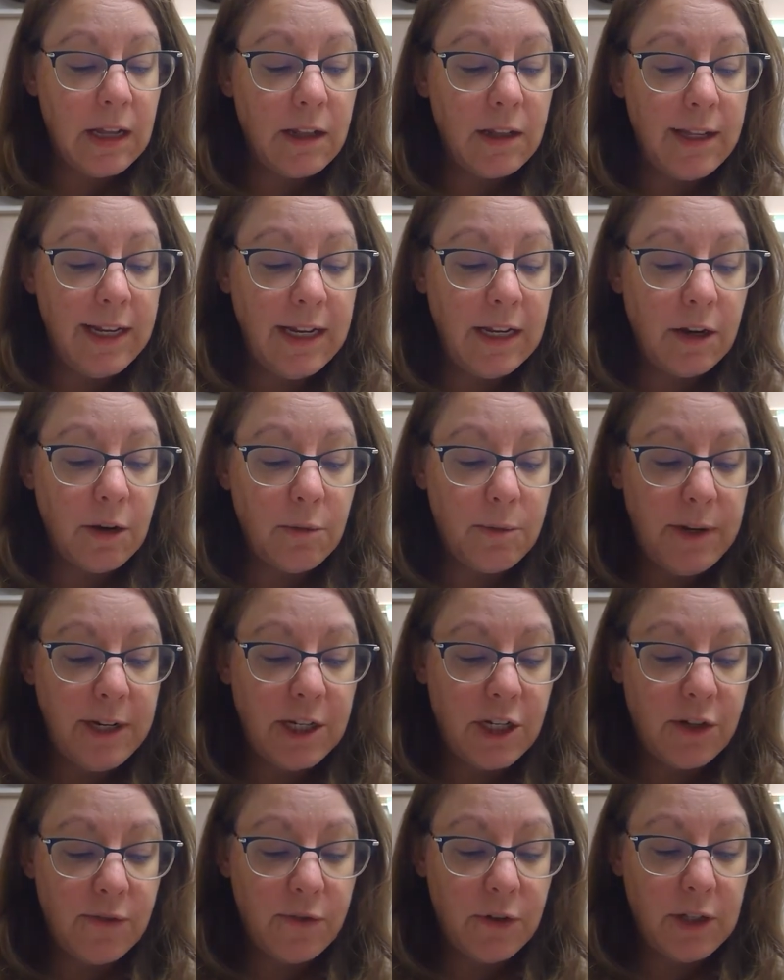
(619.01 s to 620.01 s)
Lina
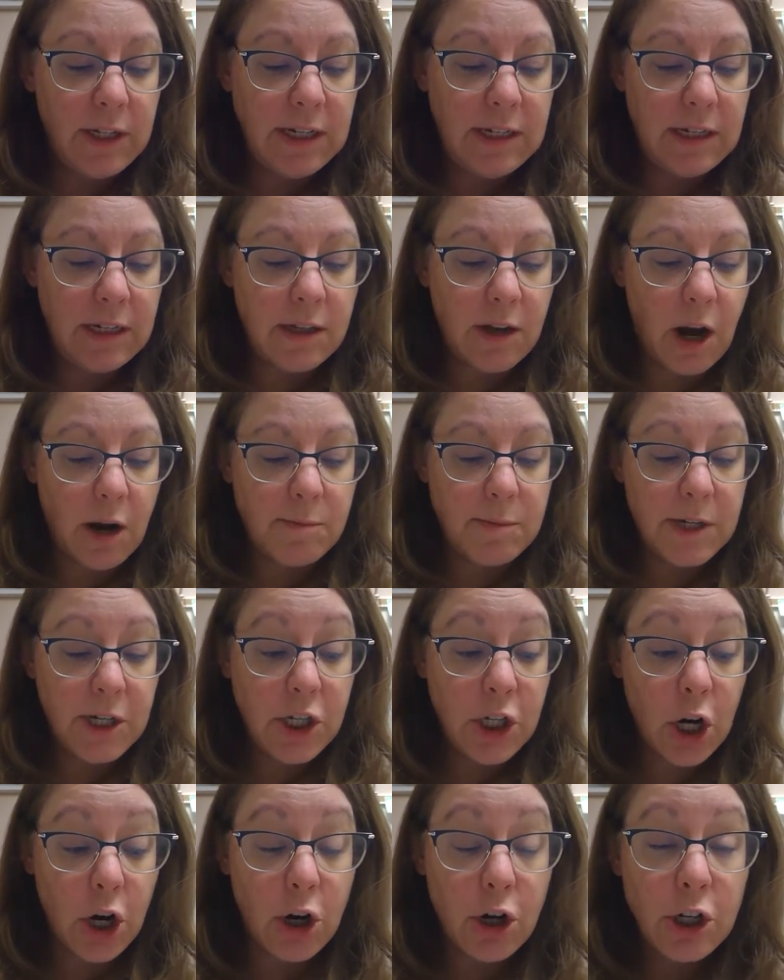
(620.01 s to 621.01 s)
reached for Lizzie's arm.
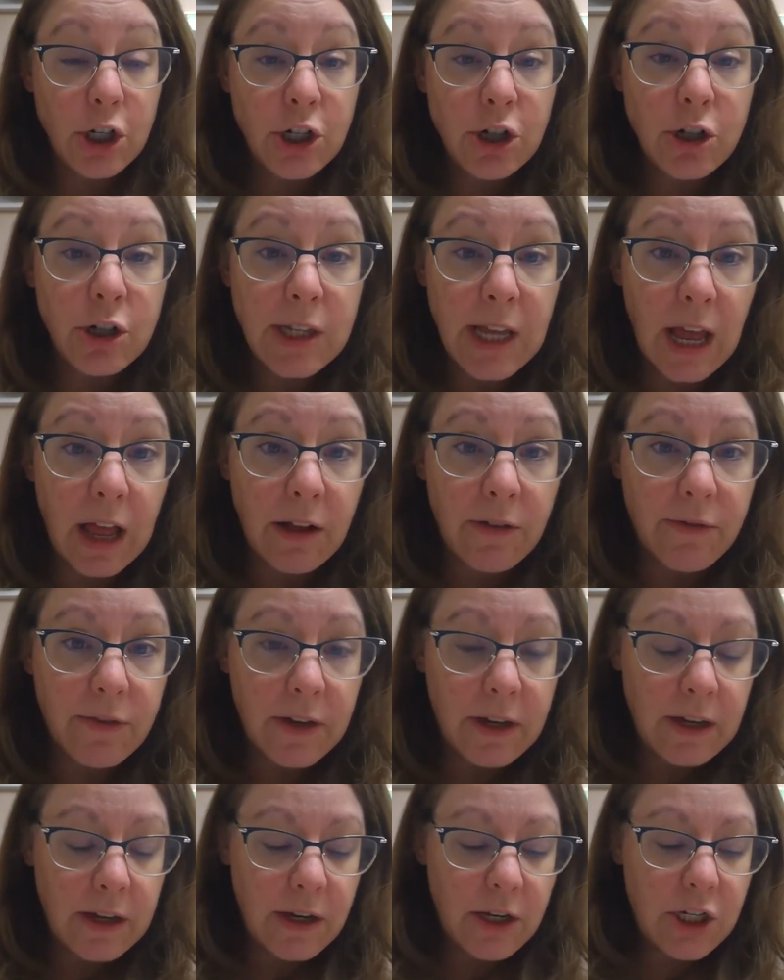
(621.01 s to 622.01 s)
"Did you hurt yourself?"
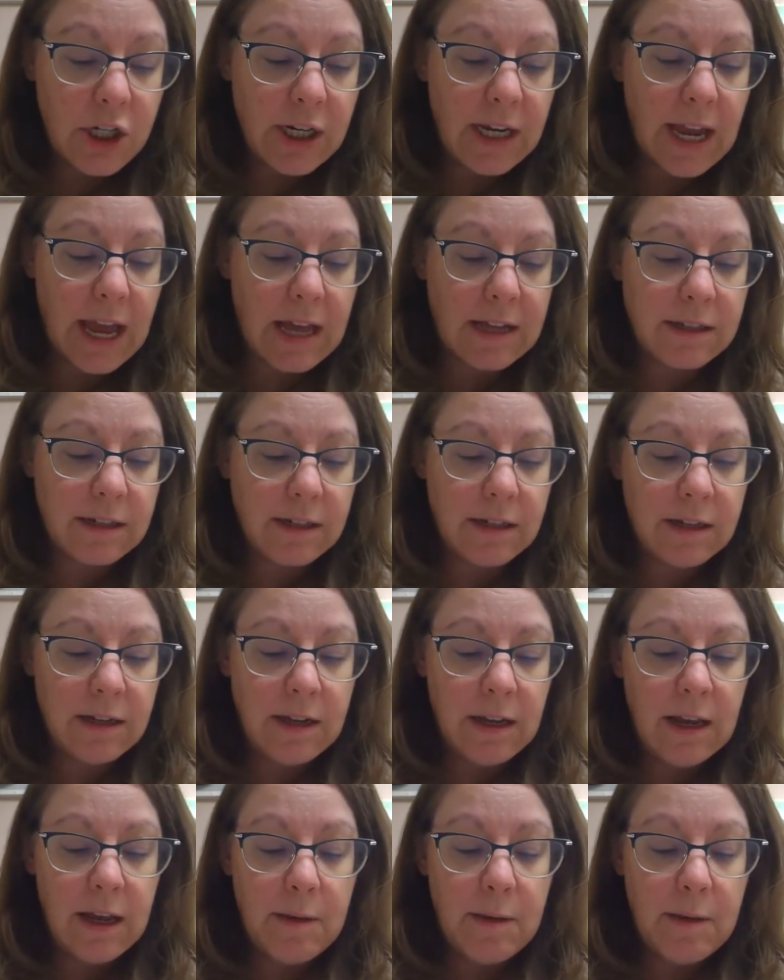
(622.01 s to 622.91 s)
she asked.